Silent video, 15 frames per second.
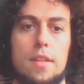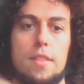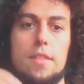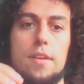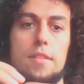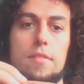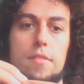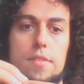
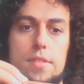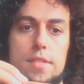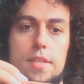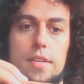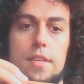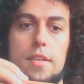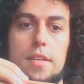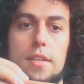Then there's
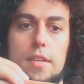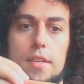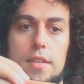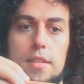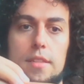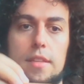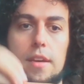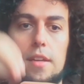the
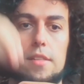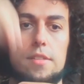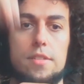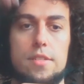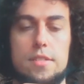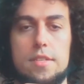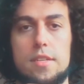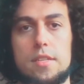
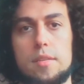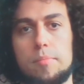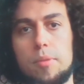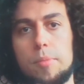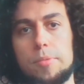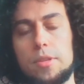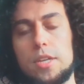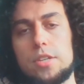intelligence at the
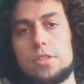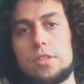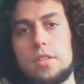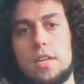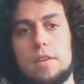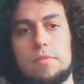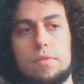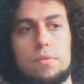population
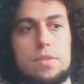level,